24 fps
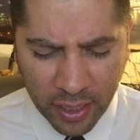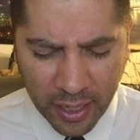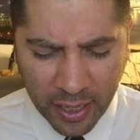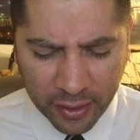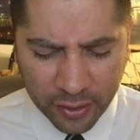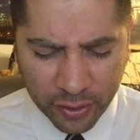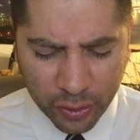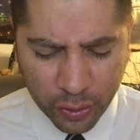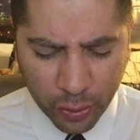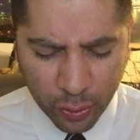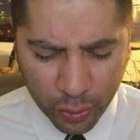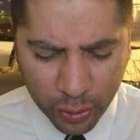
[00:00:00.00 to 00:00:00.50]

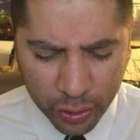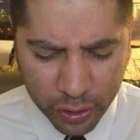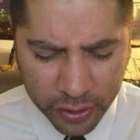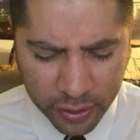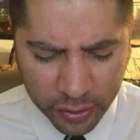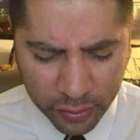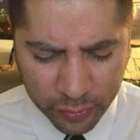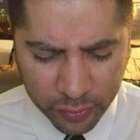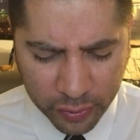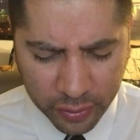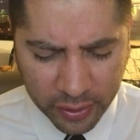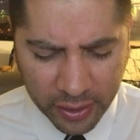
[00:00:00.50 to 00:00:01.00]
As your
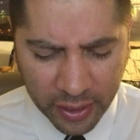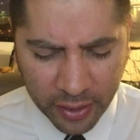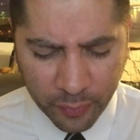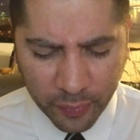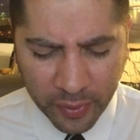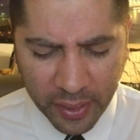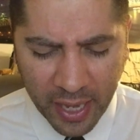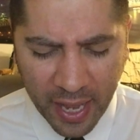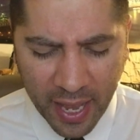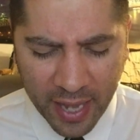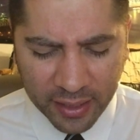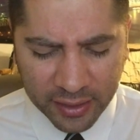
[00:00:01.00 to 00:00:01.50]
children, that
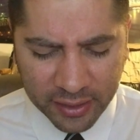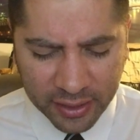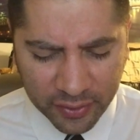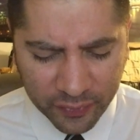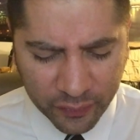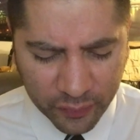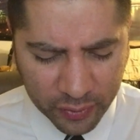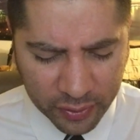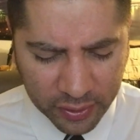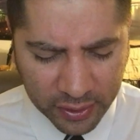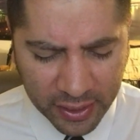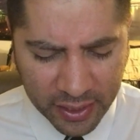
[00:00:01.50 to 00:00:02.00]
we act
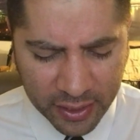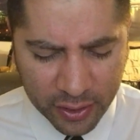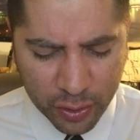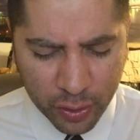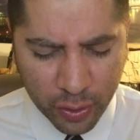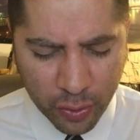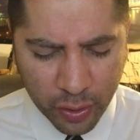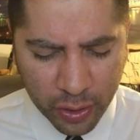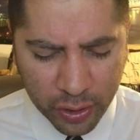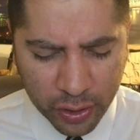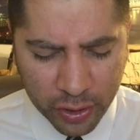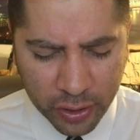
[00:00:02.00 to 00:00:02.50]
differently. As
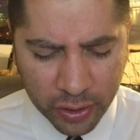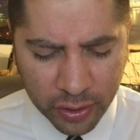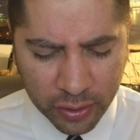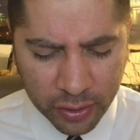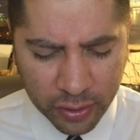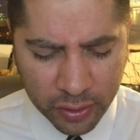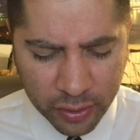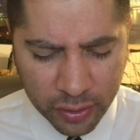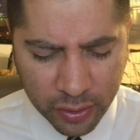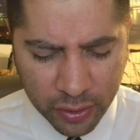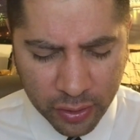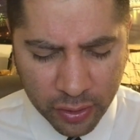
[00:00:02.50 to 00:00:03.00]

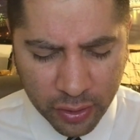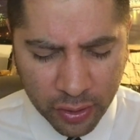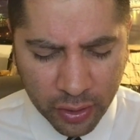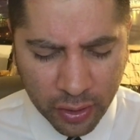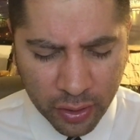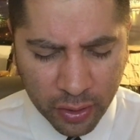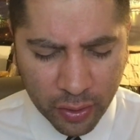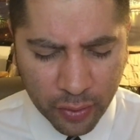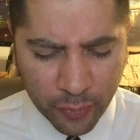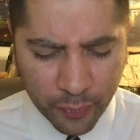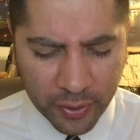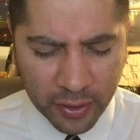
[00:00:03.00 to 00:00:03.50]
Christians,
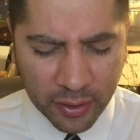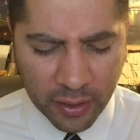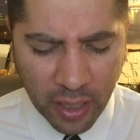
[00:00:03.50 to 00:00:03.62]
we